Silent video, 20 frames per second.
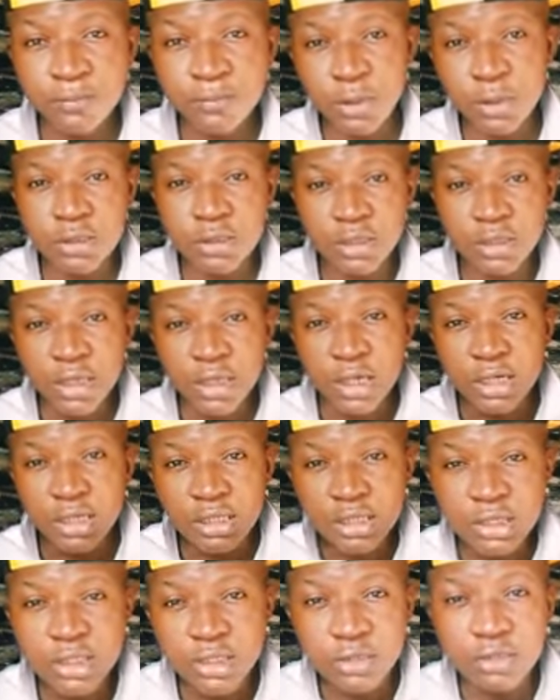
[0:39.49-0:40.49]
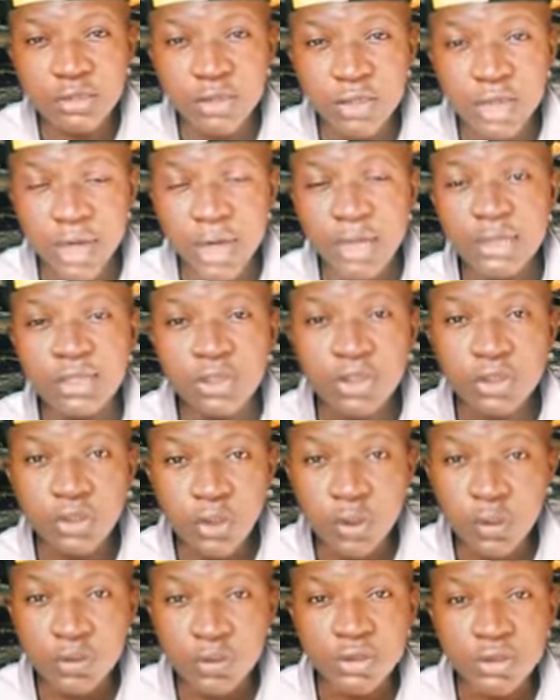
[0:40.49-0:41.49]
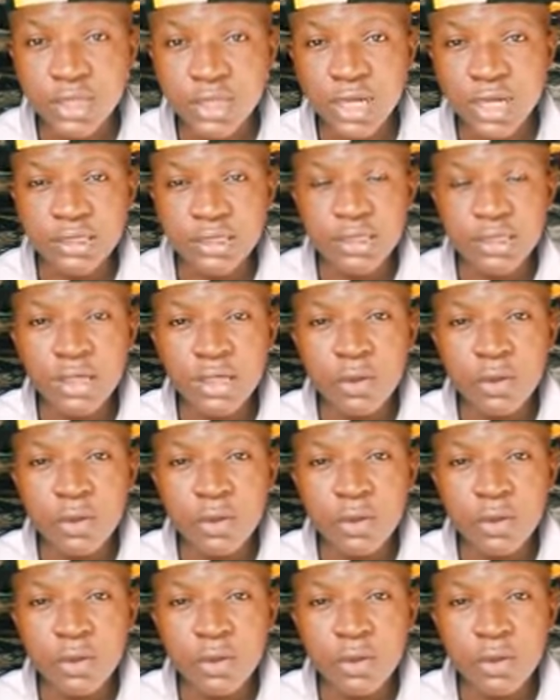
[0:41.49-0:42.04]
but history has shown that